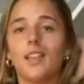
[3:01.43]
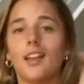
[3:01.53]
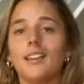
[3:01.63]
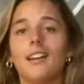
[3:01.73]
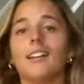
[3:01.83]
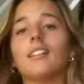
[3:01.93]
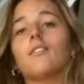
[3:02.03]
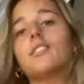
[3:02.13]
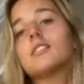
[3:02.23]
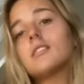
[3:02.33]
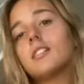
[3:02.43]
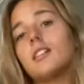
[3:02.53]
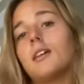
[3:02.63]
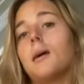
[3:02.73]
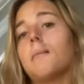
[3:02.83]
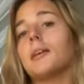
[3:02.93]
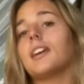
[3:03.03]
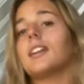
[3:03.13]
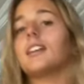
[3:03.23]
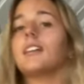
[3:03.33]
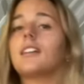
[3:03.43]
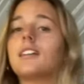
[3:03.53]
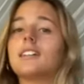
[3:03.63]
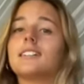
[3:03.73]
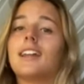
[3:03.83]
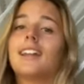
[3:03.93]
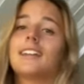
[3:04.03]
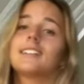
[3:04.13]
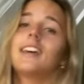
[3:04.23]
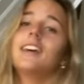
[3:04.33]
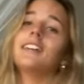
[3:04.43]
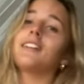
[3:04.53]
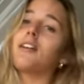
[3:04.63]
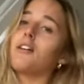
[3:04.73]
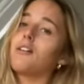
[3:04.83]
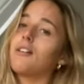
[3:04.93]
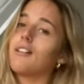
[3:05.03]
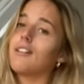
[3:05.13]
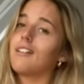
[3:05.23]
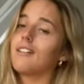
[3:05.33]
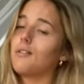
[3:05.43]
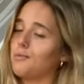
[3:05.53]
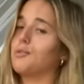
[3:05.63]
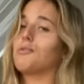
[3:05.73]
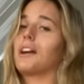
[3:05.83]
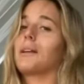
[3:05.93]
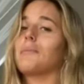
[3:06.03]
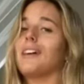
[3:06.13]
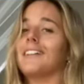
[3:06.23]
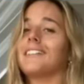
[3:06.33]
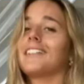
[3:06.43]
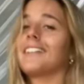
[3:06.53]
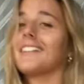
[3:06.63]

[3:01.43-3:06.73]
and yeah, I love this bikini. 10 out of 10, would recommend.